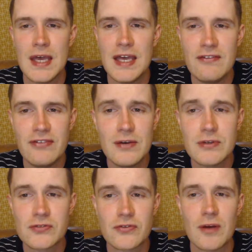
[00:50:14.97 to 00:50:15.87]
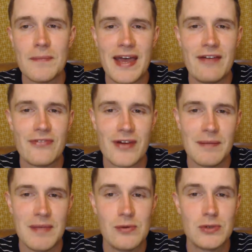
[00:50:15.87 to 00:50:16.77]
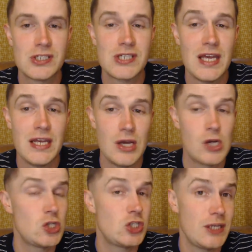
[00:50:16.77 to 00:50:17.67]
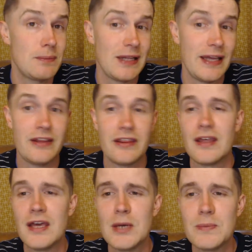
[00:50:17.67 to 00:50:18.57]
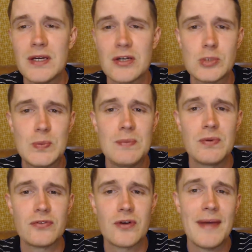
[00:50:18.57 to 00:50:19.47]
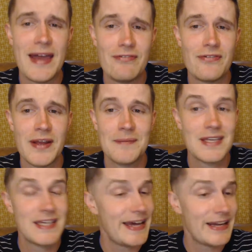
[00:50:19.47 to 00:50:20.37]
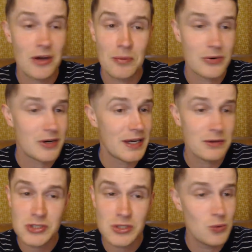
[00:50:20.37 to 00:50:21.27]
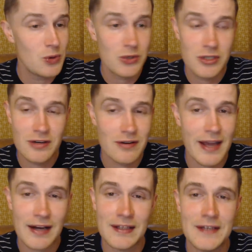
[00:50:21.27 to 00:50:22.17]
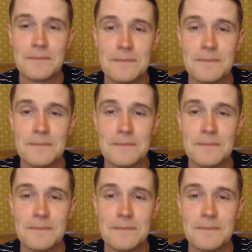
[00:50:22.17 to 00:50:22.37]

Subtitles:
If he was from Ephraim, he would say Shibboleth, because people from Ephraim cannot pronounce the word correctly.